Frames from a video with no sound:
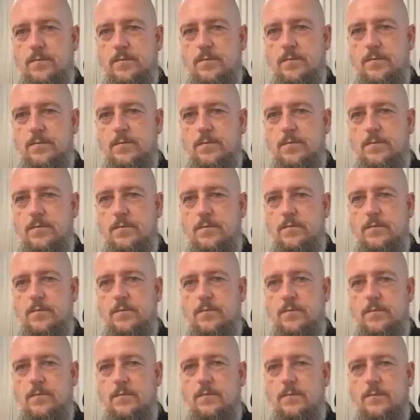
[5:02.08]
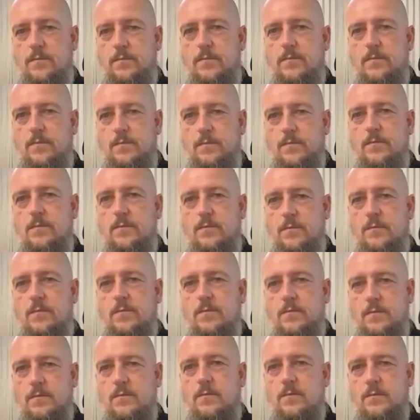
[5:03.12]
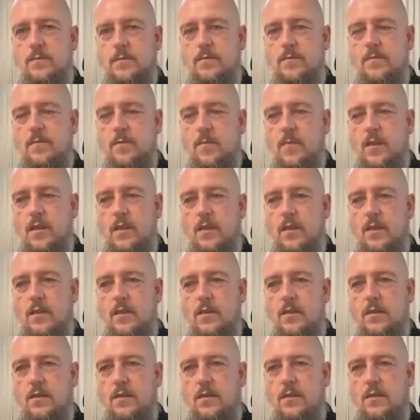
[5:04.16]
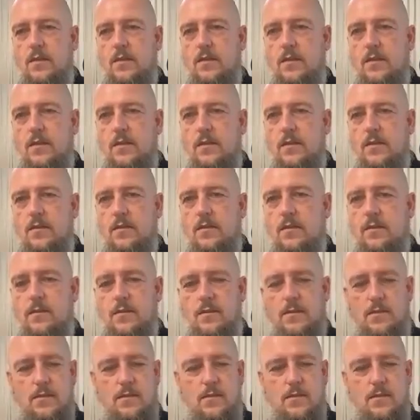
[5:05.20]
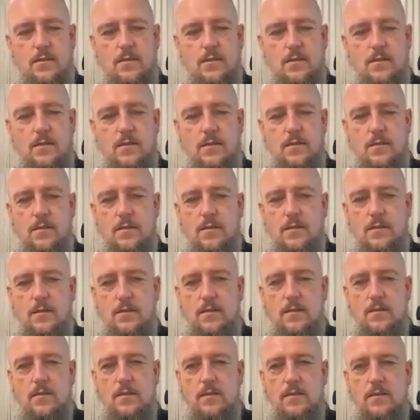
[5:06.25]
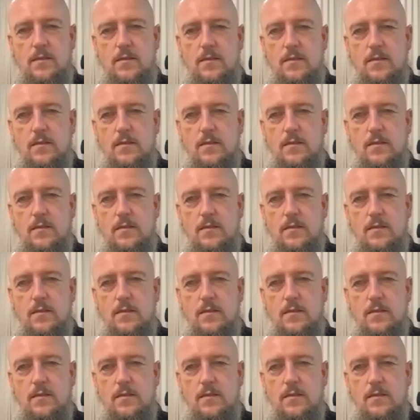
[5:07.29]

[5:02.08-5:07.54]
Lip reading: No words are spoken by the person on screen.